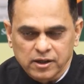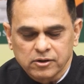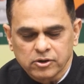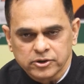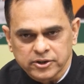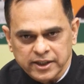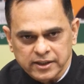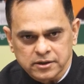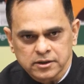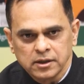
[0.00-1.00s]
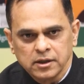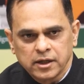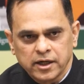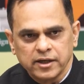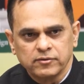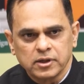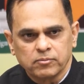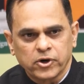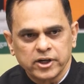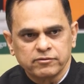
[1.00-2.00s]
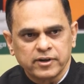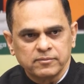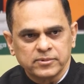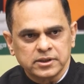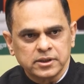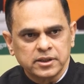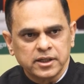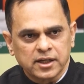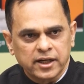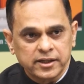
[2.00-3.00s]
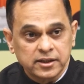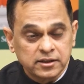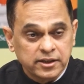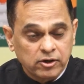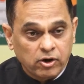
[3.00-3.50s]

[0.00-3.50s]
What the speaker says: growth rates, and even a 0.5% decline in the